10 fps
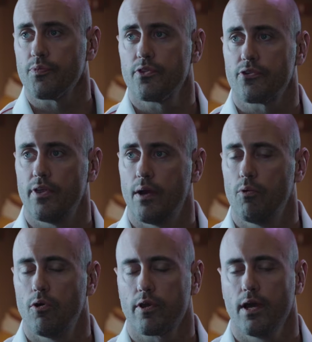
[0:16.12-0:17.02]
through that
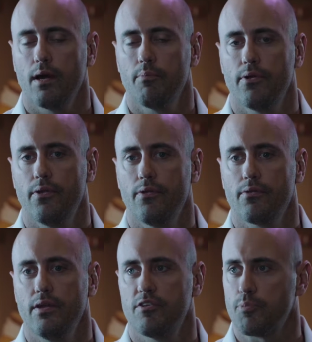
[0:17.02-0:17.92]
World Cup,
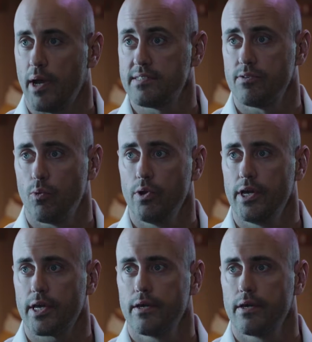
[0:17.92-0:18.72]
and in the space of a week,